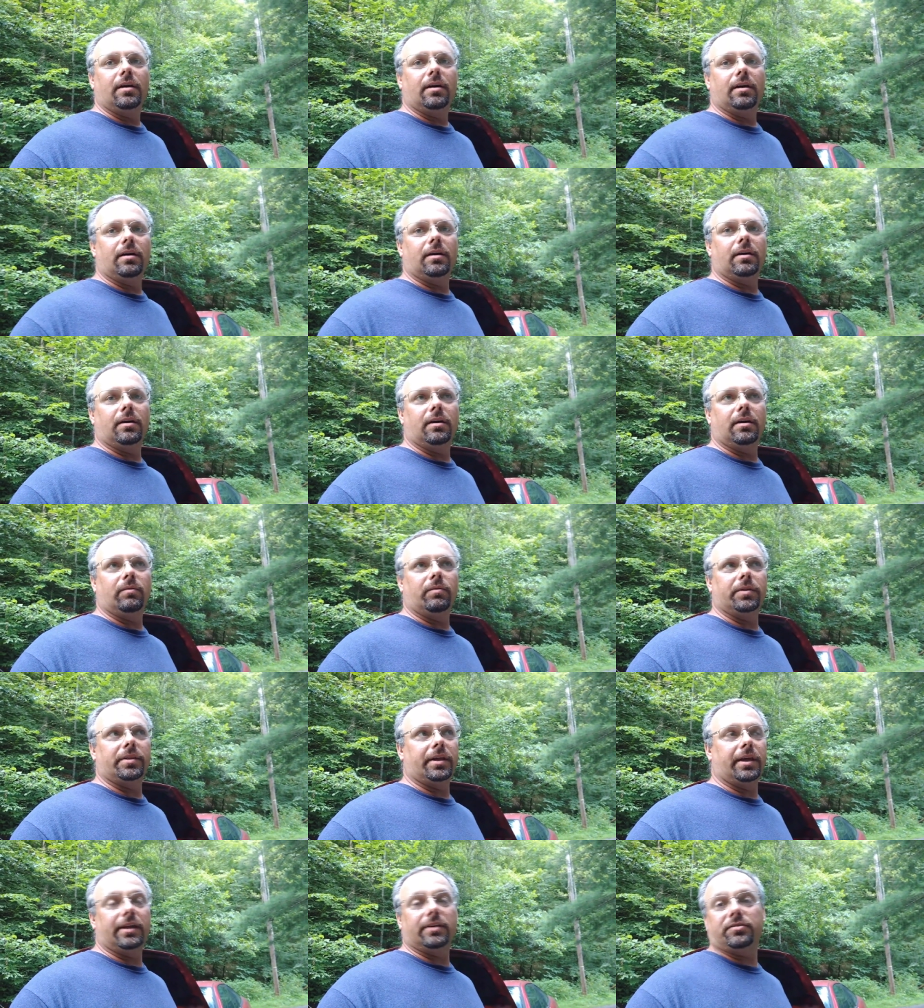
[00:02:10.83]

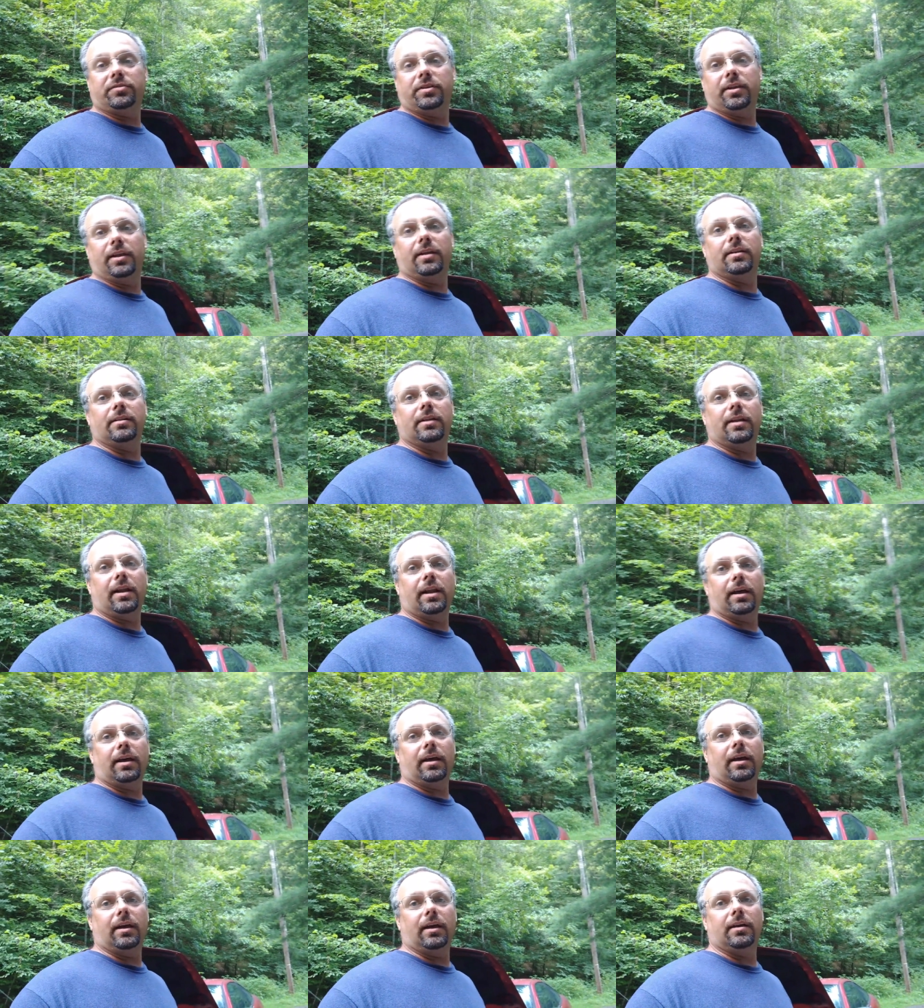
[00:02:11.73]
with the S10 that I
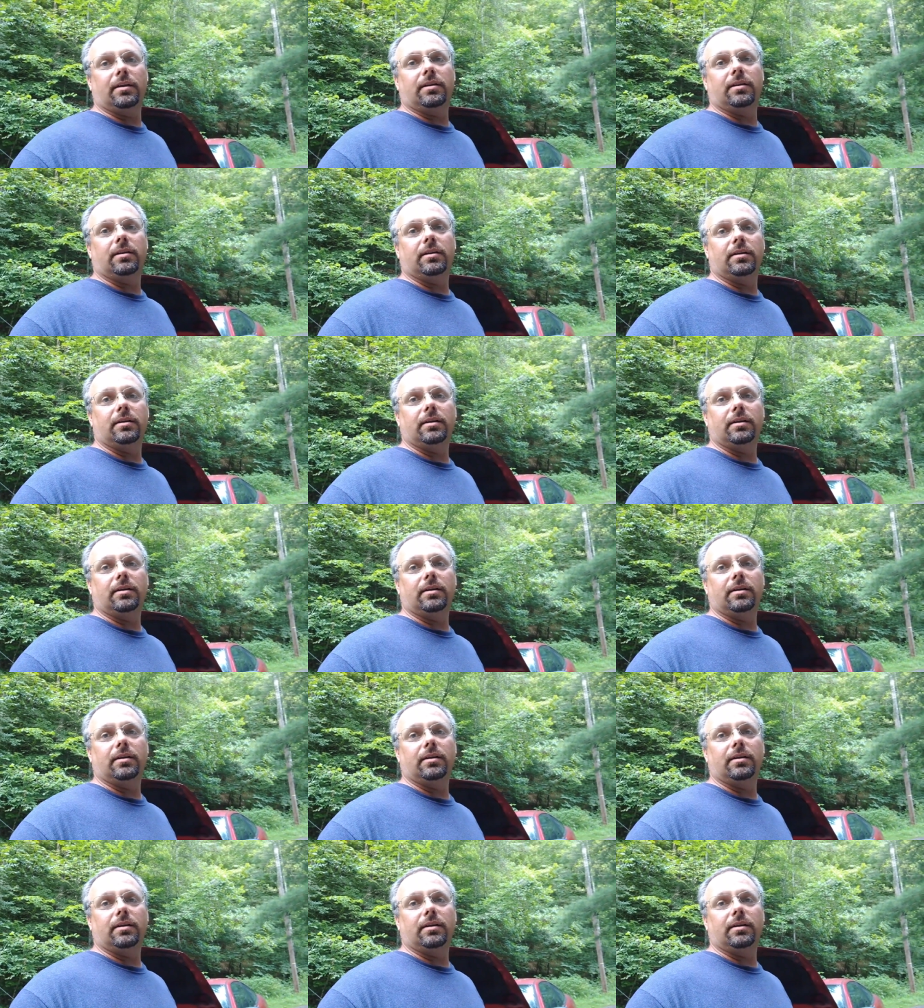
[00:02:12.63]
had.